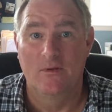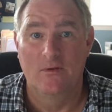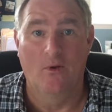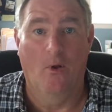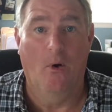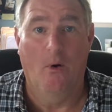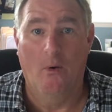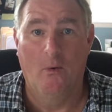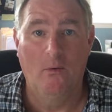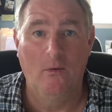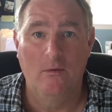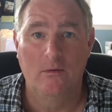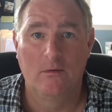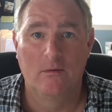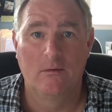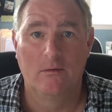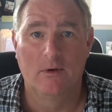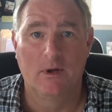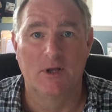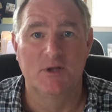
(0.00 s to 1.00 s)
No,
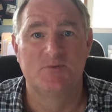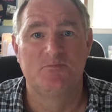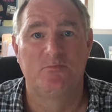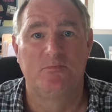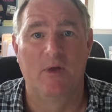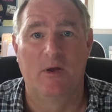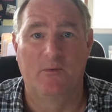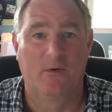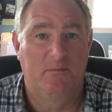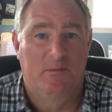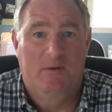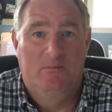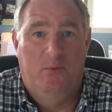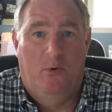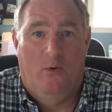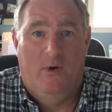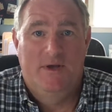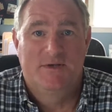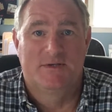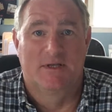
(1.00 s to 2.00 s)
it would be
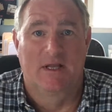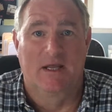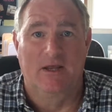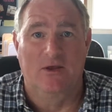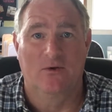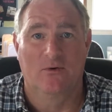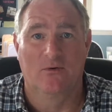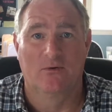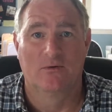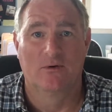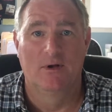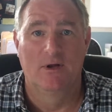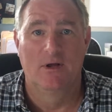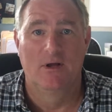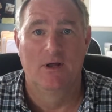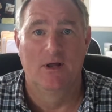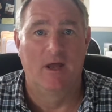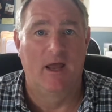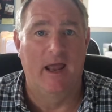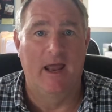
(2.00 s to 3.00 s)
poisoning you,
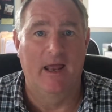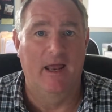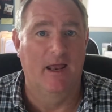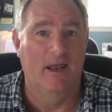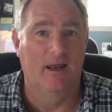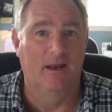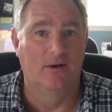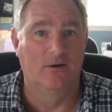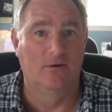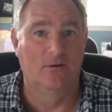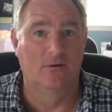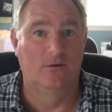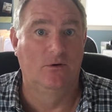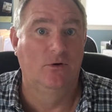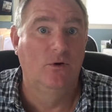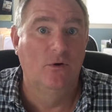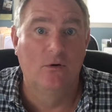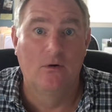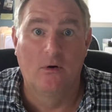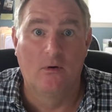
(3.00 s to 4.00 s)
and
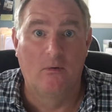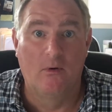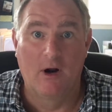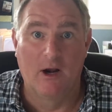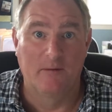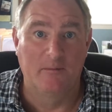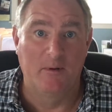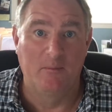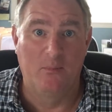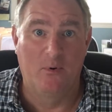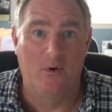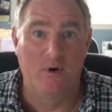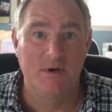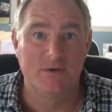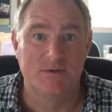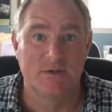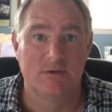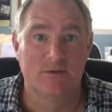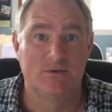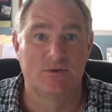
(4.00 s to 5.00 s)
you don't want to be
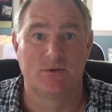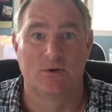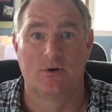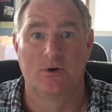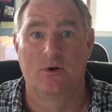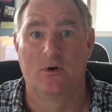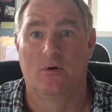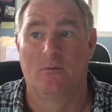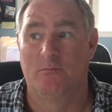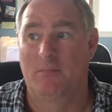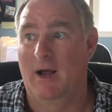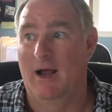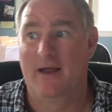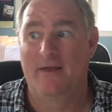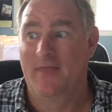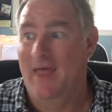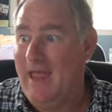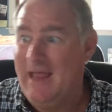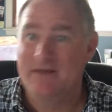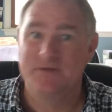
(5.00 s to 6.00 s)
poisoned, so you don't buy
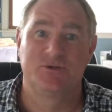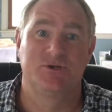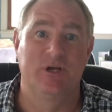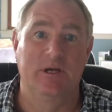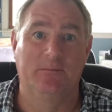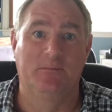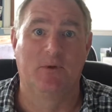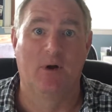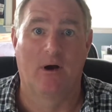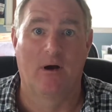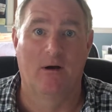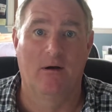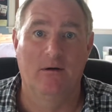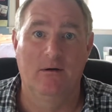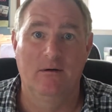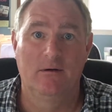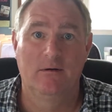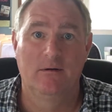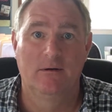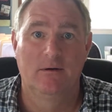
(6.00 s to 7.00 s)
that cheap car.